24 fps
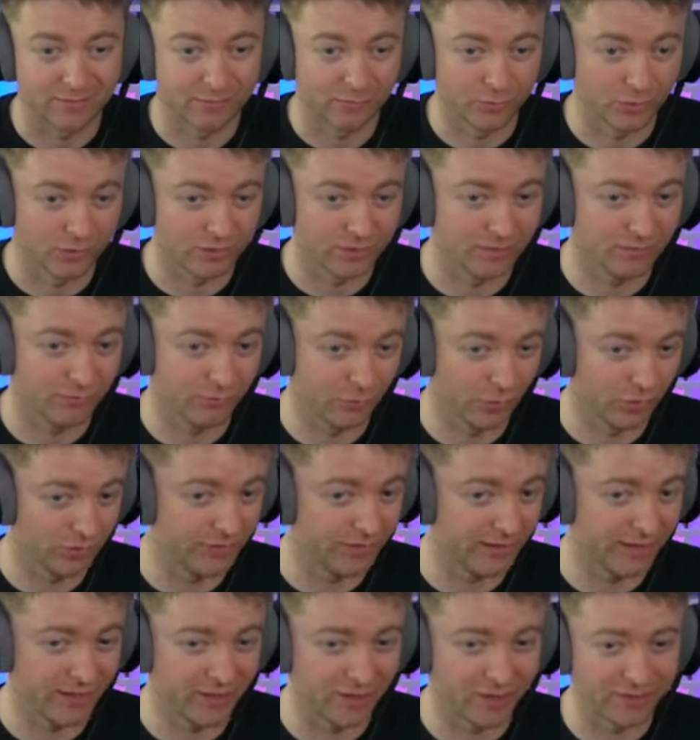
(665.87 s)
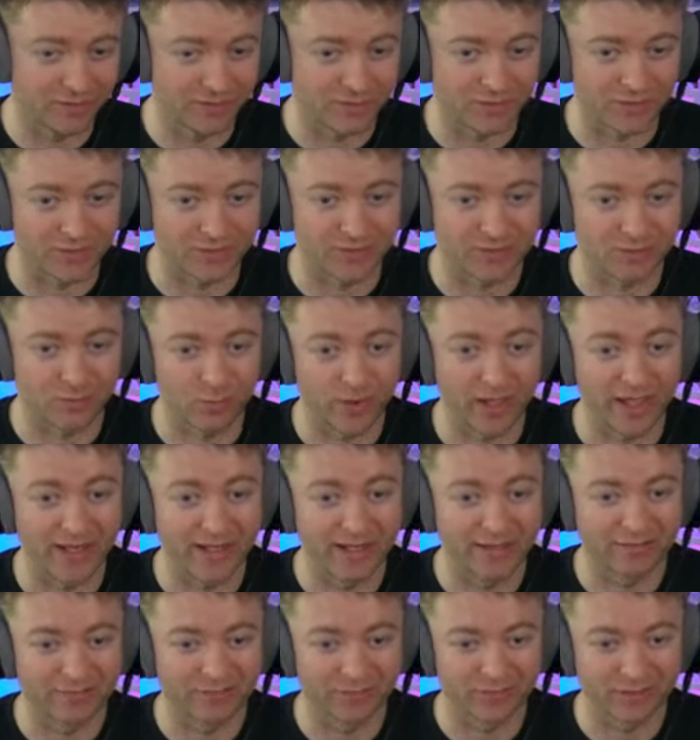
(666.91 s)
Rook, rook there is just
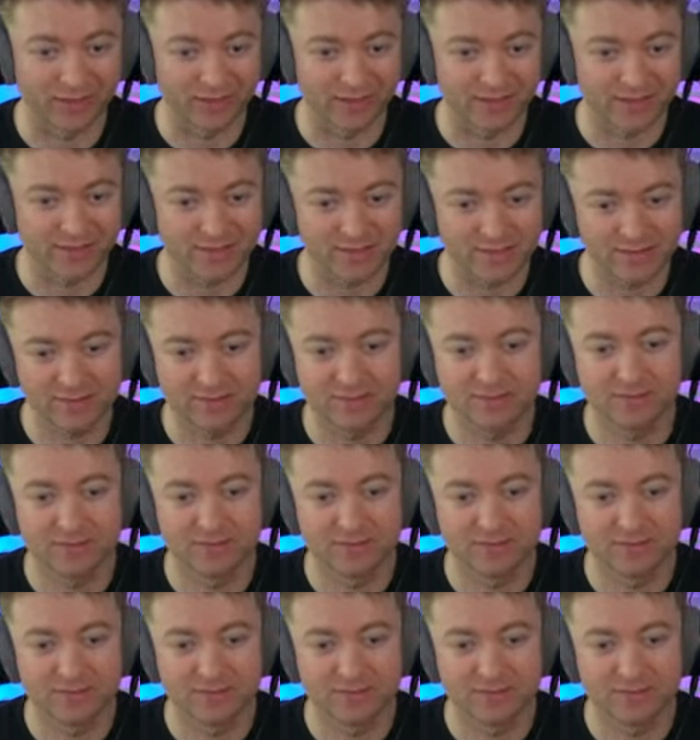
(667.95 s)
waiting for this.